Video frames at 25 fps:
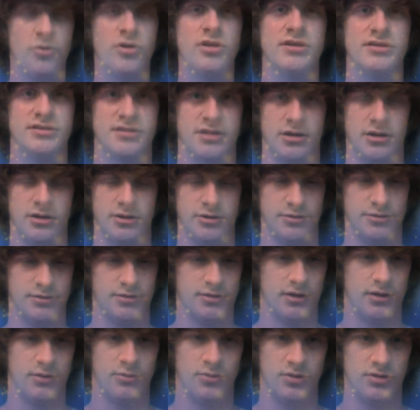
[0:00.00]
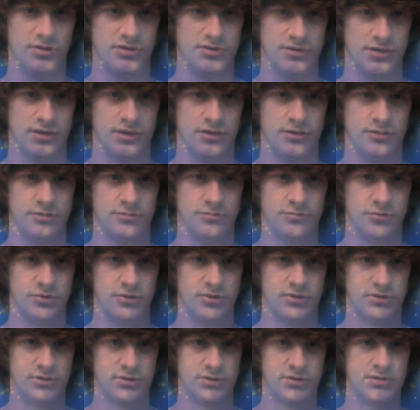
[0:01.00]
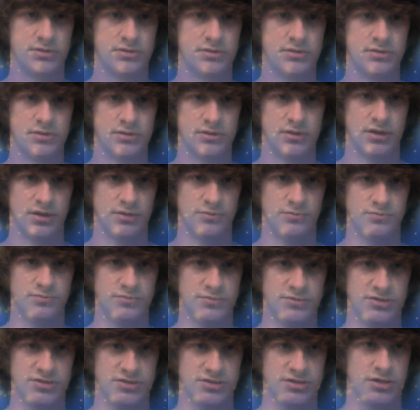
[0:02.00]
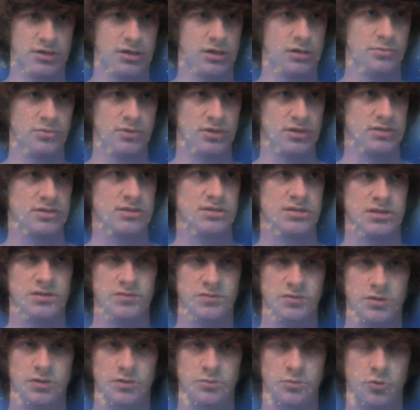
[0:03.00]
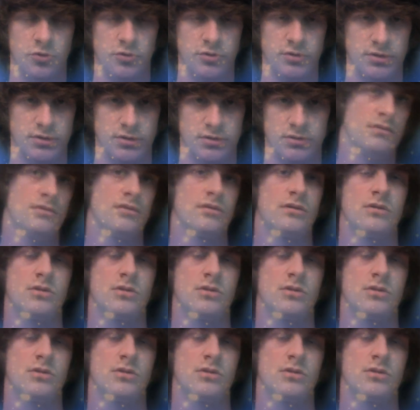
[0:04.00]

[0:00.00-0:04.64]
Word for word: really tired. I'm really tired, really. I just got up like 7 in the morning. Thank